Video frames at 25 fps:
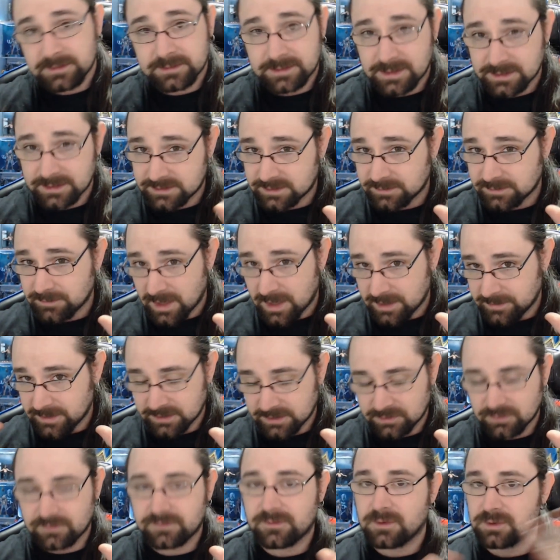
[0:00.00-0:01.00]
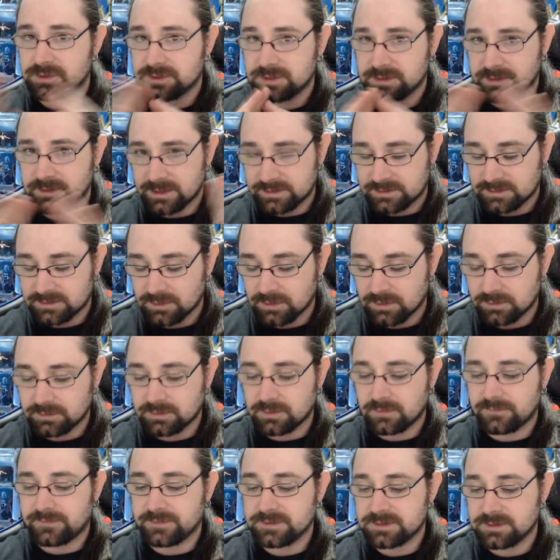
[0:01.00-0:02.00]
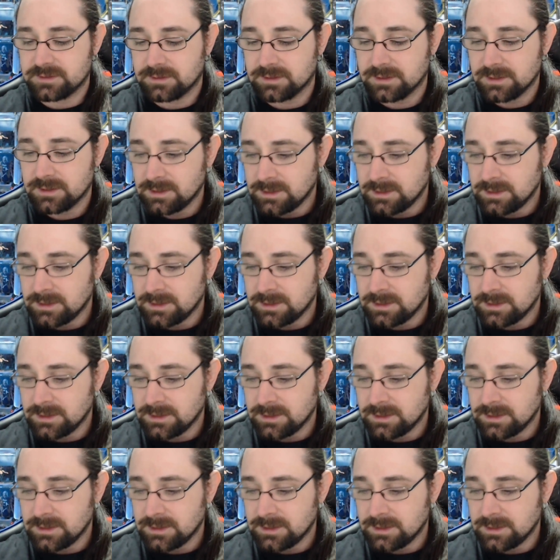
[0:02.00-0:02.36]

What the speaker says: That's my bet, of course, that's not official.